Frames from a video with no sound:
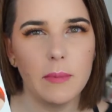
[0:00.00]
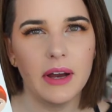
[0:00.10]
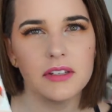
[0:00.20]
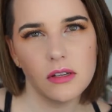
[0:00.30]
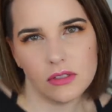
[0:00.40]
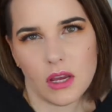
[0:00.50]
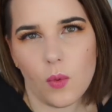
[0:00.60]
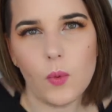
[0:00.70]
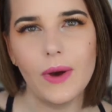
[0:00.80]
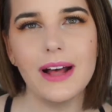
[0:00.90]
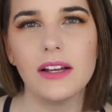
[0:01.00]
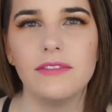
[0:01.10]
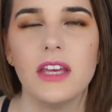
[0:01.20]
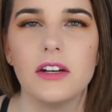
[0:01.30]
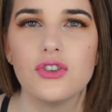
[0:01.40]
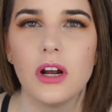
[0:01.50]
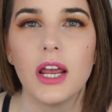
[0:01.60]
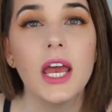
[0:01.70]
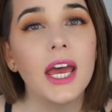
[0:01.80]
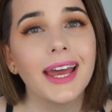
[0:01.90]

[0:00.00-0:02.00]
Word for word: bucks, I was like, oh, I'll give that a try.